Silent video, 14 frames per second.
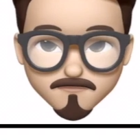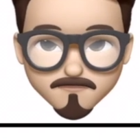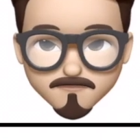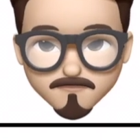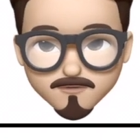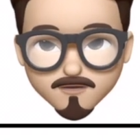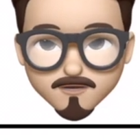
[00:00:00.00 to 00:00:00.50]

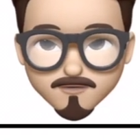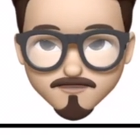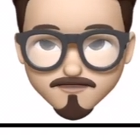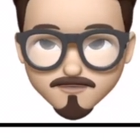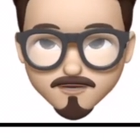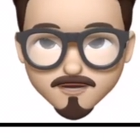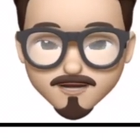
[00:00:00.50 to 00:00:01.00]
near his
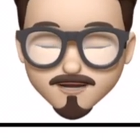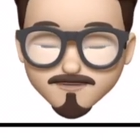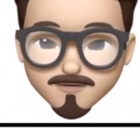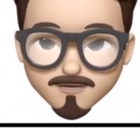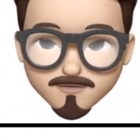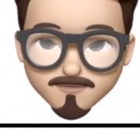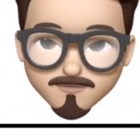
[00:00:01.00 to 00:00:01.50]
knee
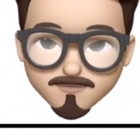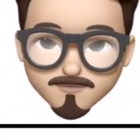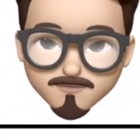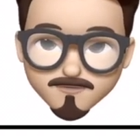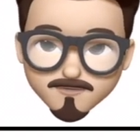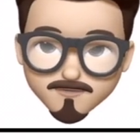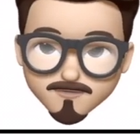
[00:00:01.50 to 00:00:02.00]
area.
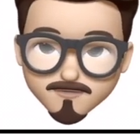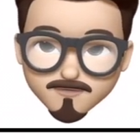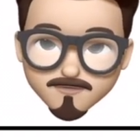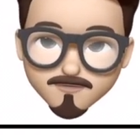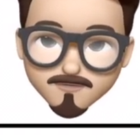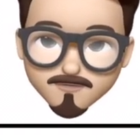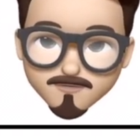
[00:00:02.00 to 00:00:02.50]

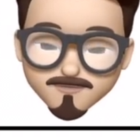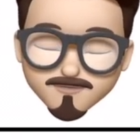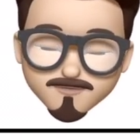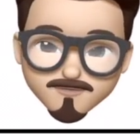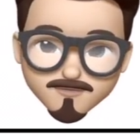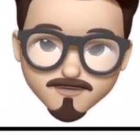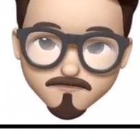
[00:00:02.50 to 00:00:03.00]

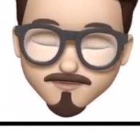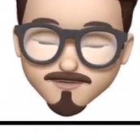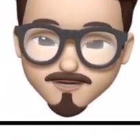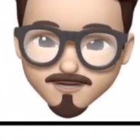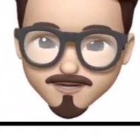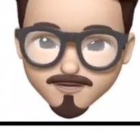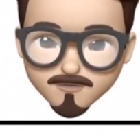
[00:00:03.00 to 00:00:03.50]
Just
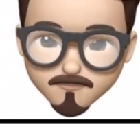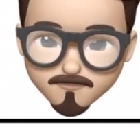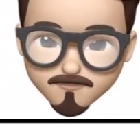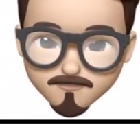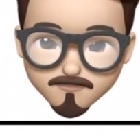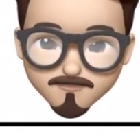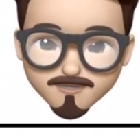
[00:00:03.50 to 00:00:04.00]
basically
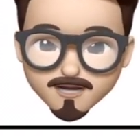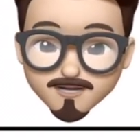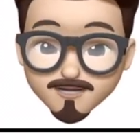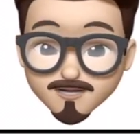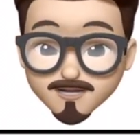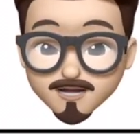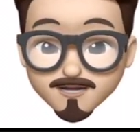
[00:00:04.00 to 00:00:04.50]
two
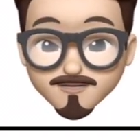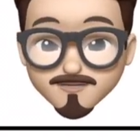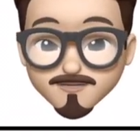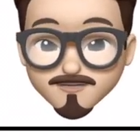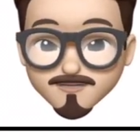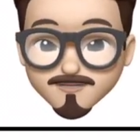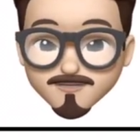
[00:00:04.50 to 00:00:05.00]
slanted
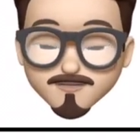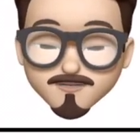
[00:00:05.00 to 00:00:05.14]
lines.